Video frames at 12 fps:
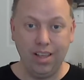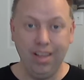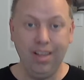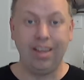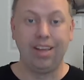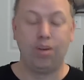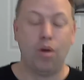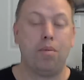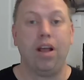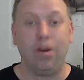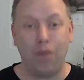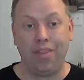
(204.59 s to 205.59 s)
Wrap
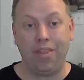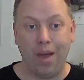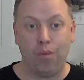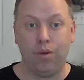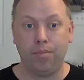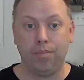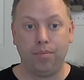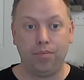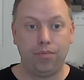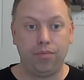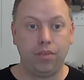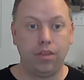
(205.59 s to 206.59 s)
your head around that one.
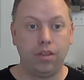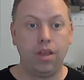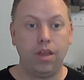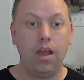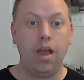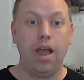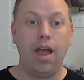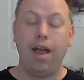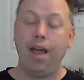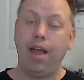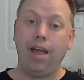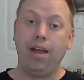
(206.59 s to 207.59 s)

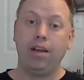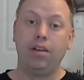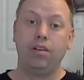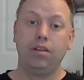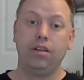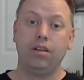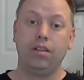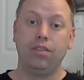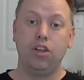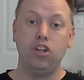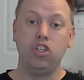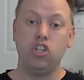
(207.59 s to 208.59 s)
And
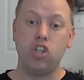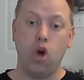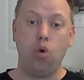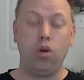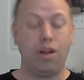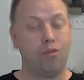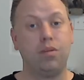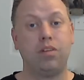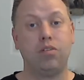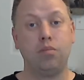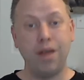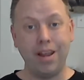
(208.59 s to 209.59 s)
there's no
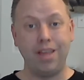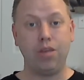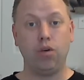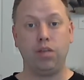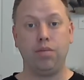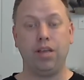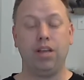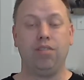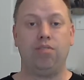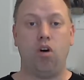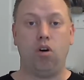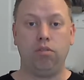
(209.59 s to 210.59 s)
governmental money going to be
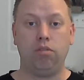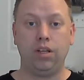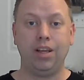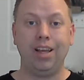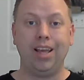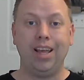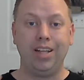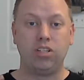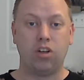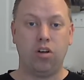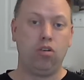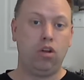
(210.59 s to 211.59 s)
involved. It's
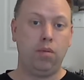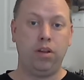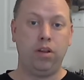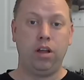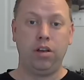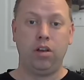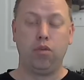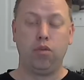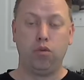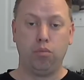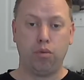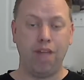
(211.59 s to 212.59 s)
all going to be done
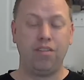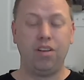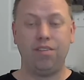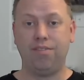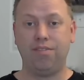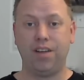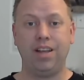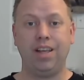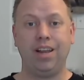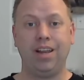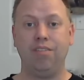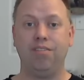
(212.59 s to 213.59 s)
through private
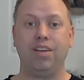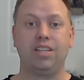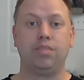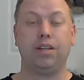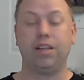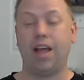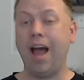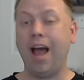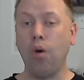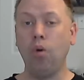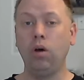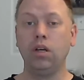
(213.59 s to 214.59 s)
funding and investment.
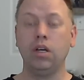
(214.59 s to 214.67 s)
How?